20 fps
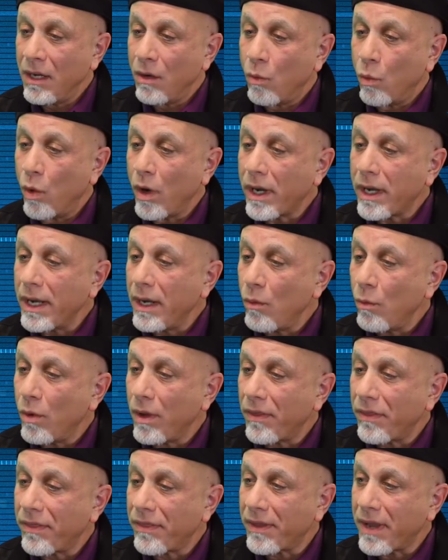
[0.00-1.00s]
Working
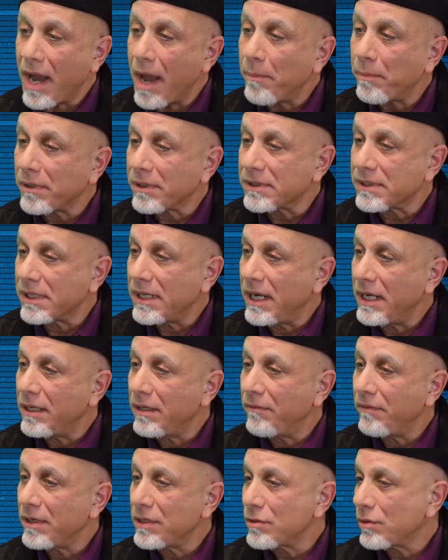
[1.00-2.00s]
with couples and
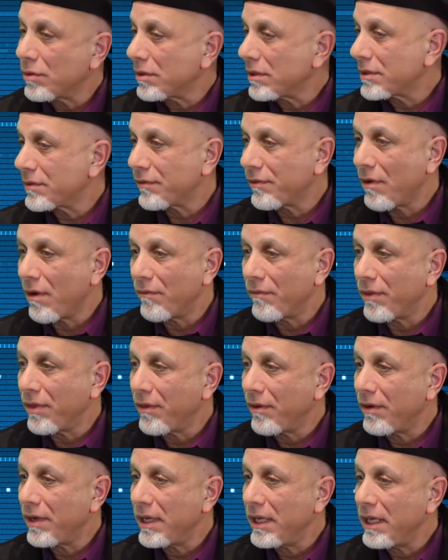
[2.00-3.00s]
individuals for over
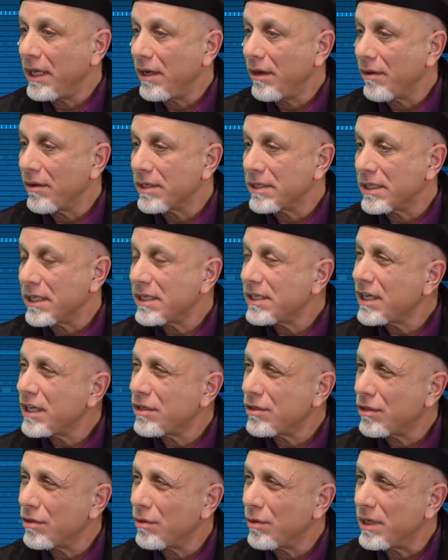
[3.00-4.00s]
30 years, this
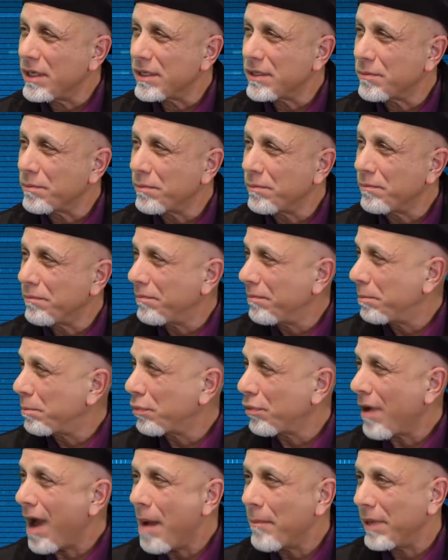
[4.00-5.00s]
issue is
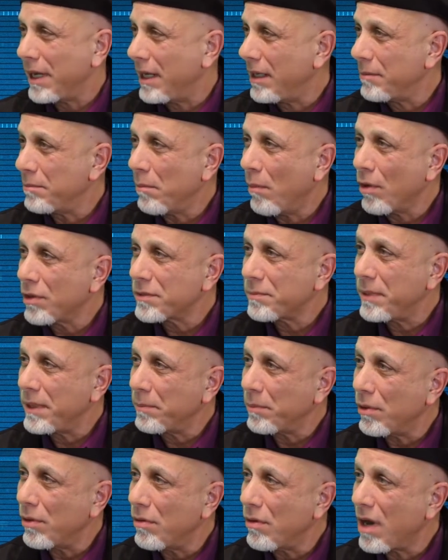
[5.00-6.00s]
prominent. Most
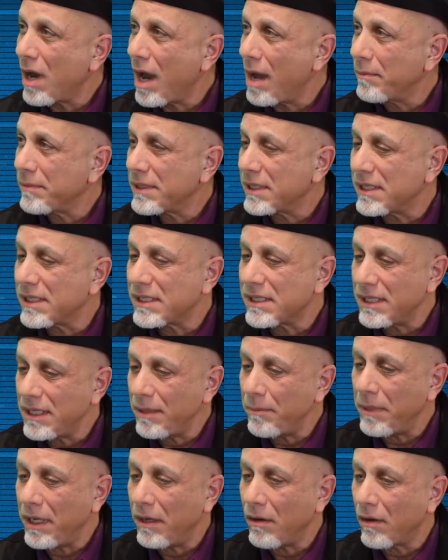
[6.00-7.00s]
people who come to
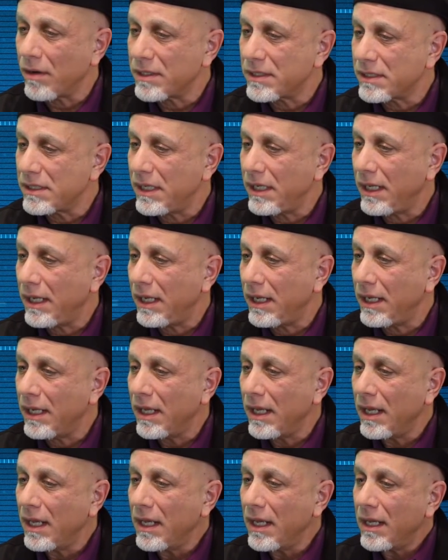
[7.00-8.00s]
see me are
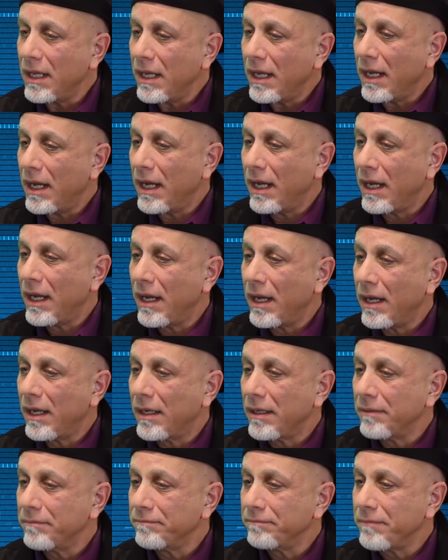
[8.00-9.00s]
seeing
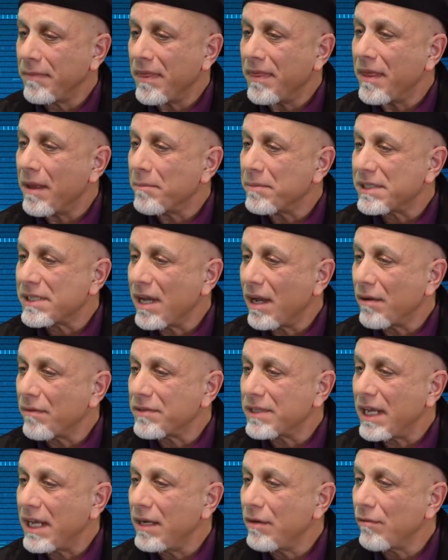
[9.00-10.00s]

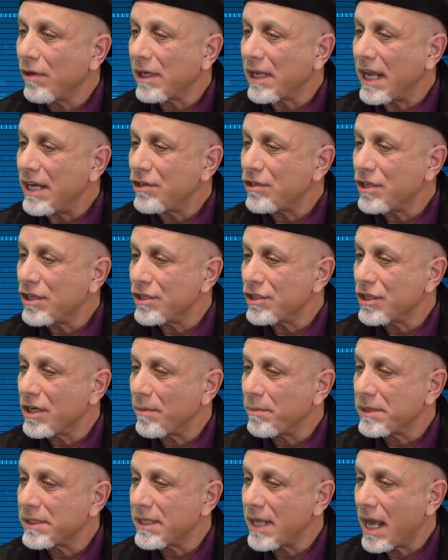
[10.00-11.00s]
themselves in
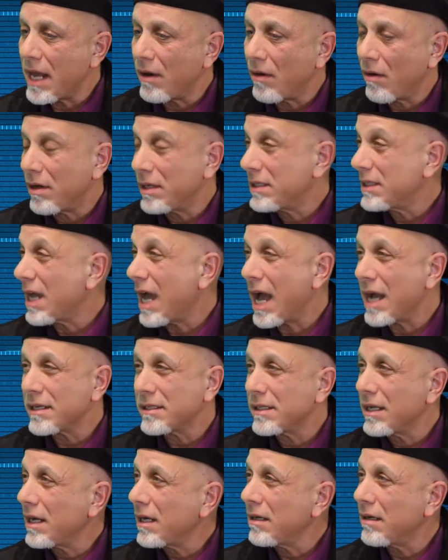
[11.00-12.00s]
relationships that are
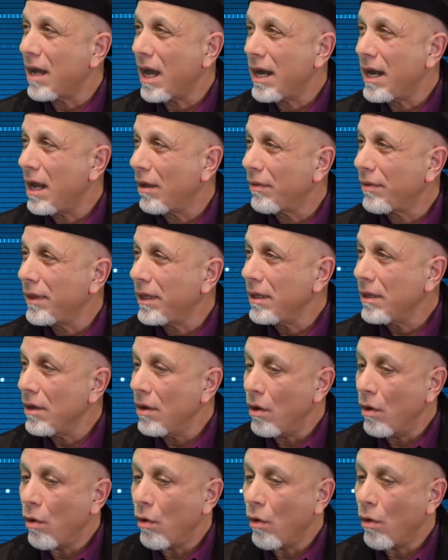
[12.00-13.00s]
toxic, not healthy,
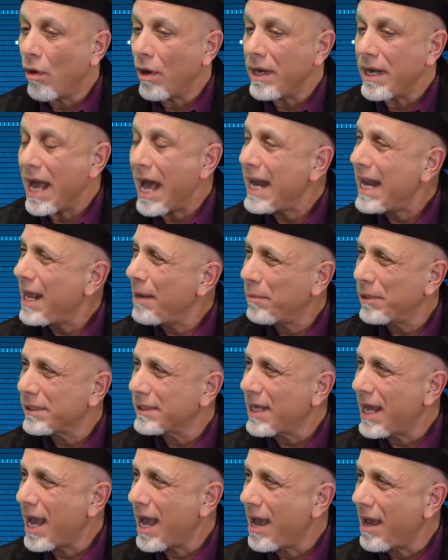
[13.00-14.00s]
or not able
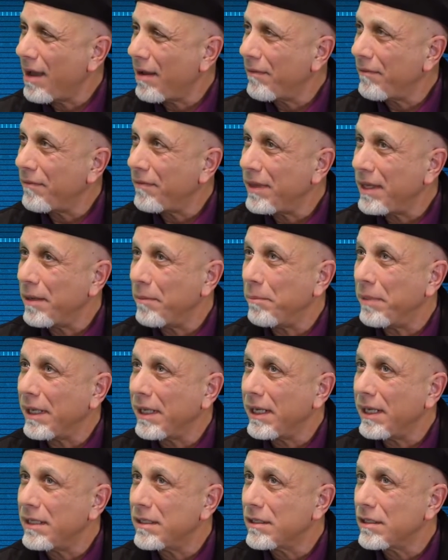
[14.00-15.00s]
to have the
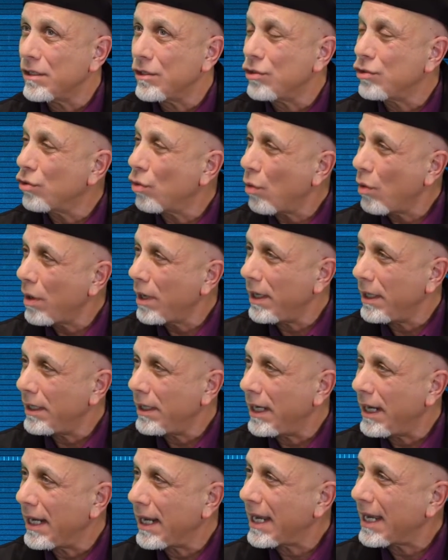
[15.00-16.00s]
ability to
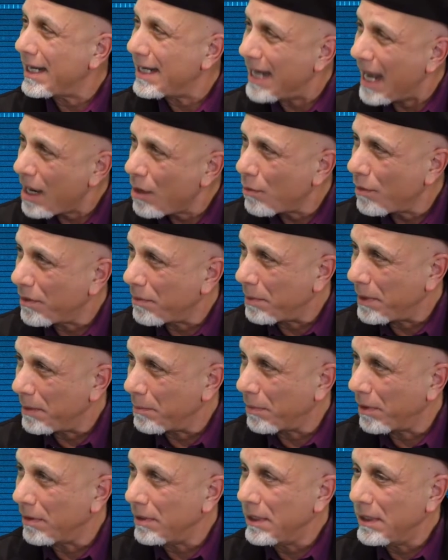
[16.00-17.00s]
join and connect with
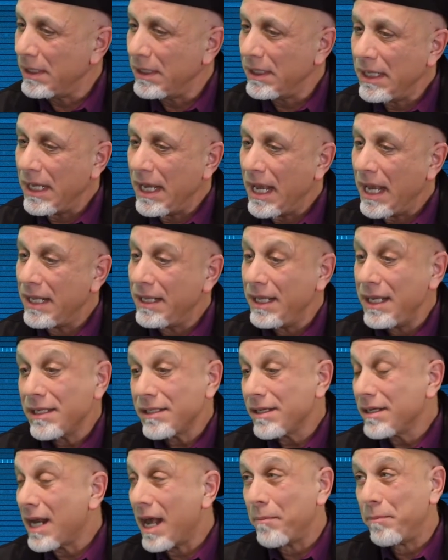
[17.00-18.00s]
people. And
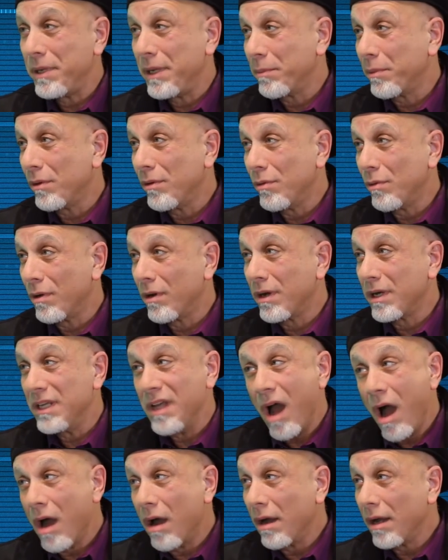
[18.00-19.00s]
these are not people who are
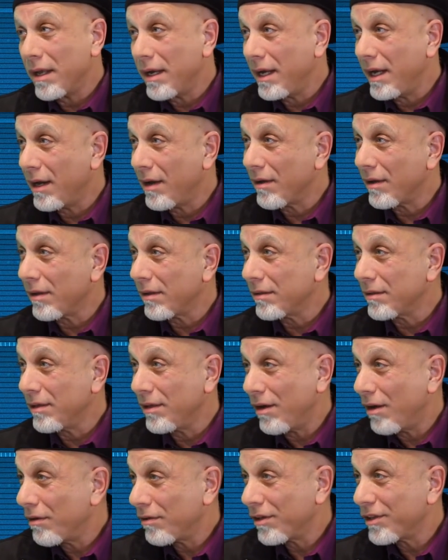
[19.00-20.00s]
young in their
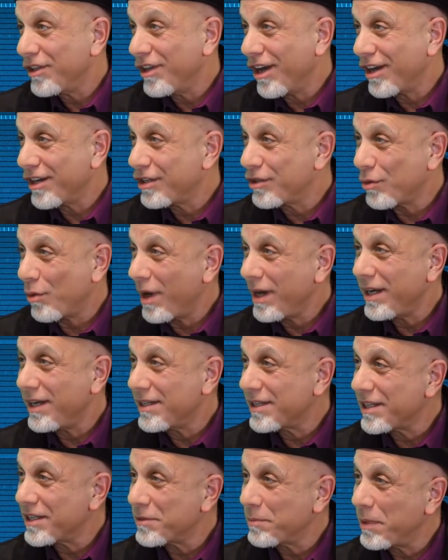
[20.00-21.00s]
young
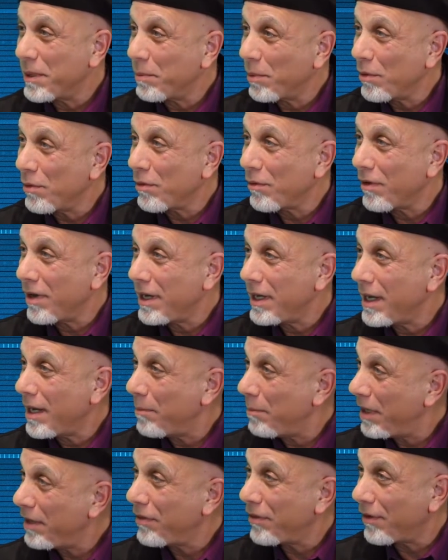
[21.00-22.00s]
20s. It's people who are in
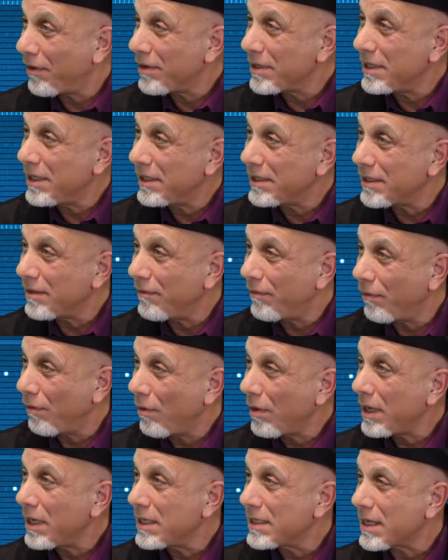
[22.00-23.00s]
their mid-30s and
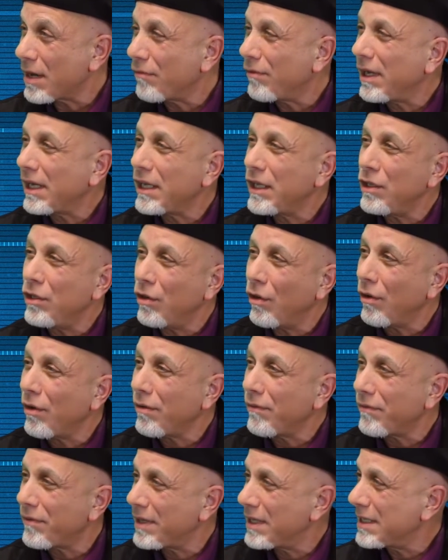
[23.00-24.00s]
40s that really
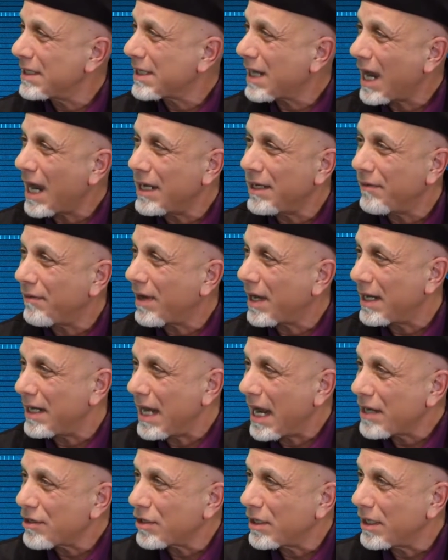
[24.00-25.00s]
yearn for this kind of
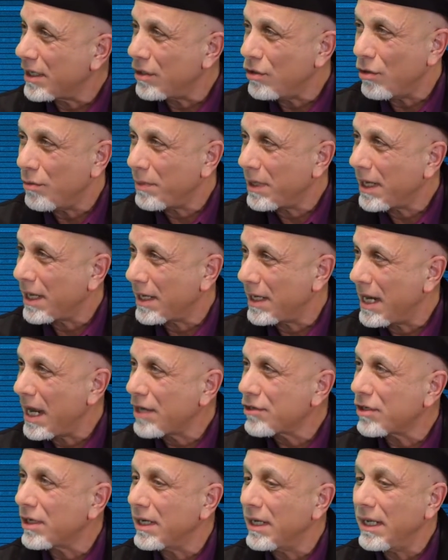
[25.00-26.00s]
connection, human
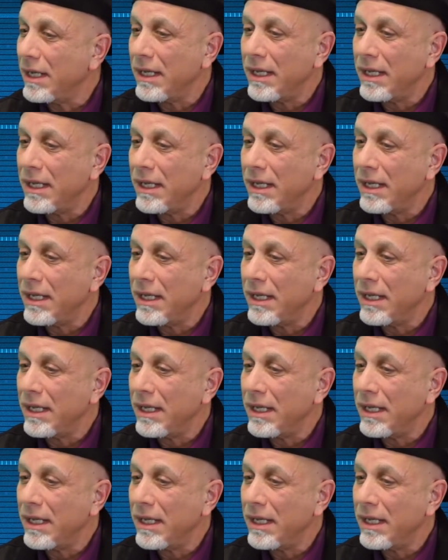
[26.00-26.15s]
connection.